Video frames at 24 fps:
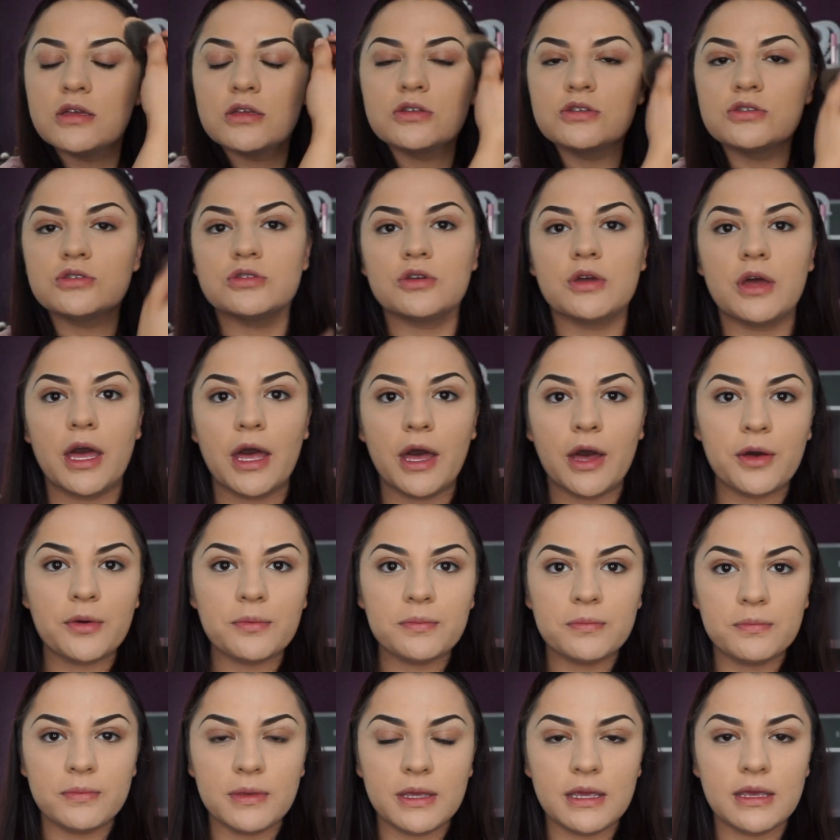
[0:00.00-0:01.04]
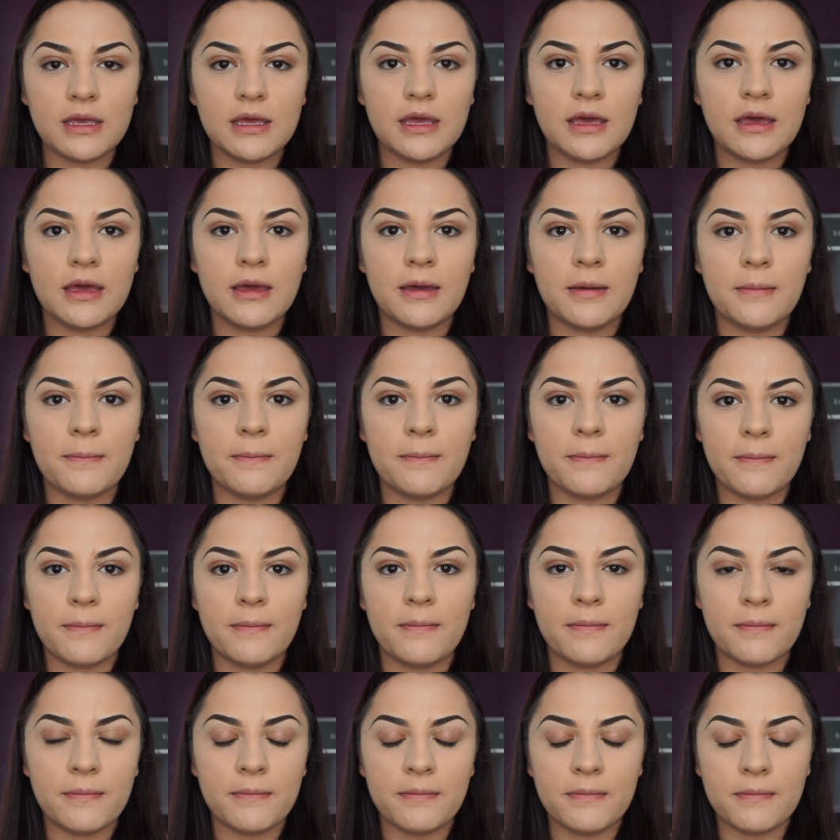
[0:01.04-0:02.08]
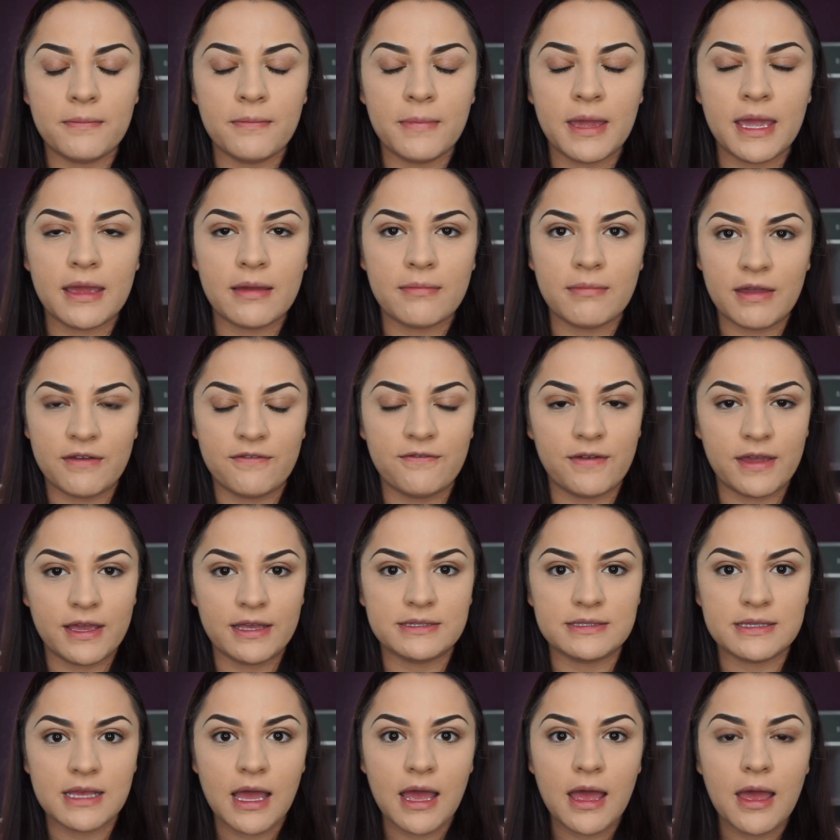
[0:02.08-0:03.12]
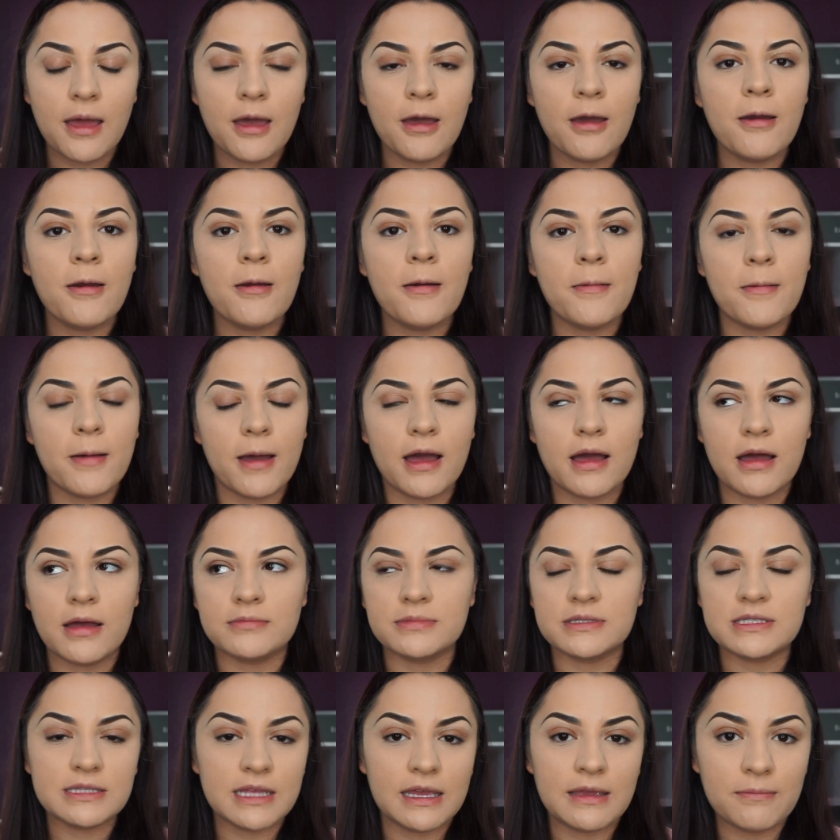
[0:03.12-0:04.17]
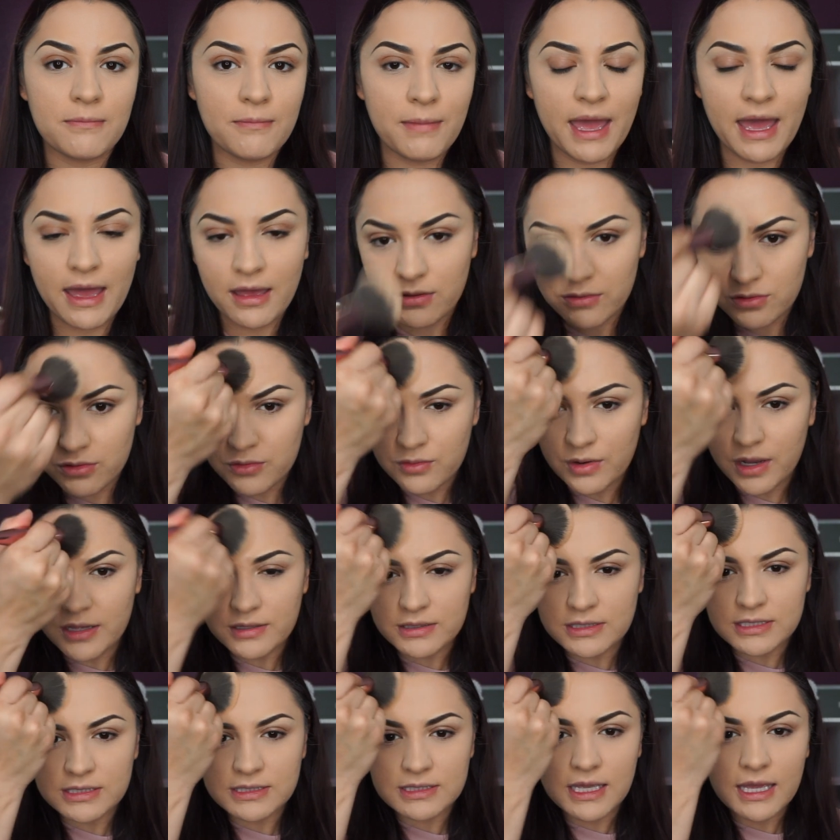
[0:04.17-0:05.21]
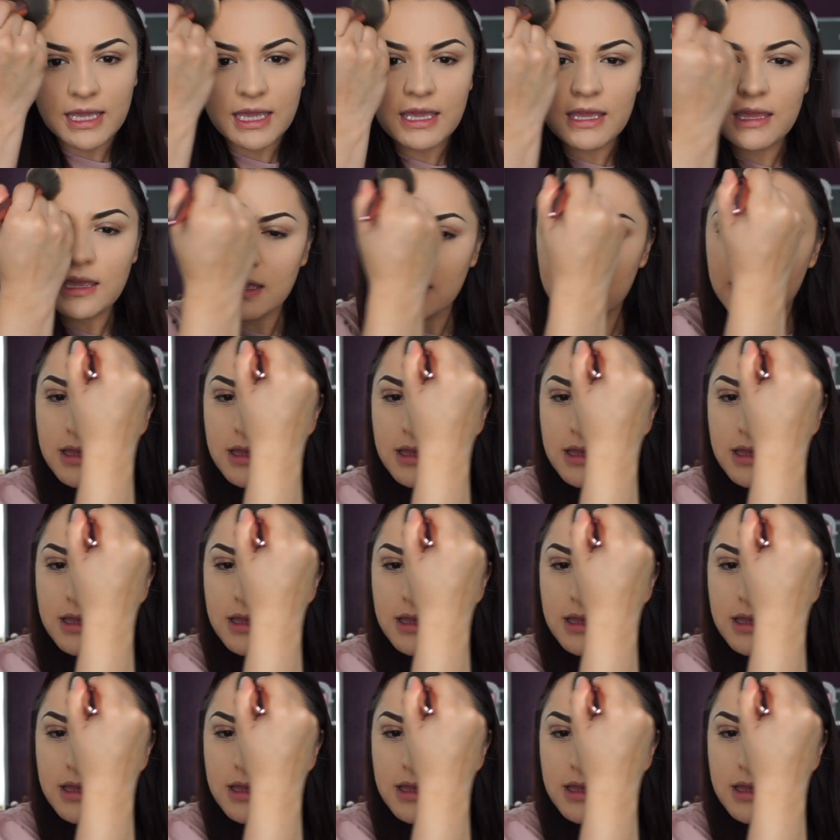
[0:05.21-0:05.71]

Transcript: to help me make my face stay matte throughout the day.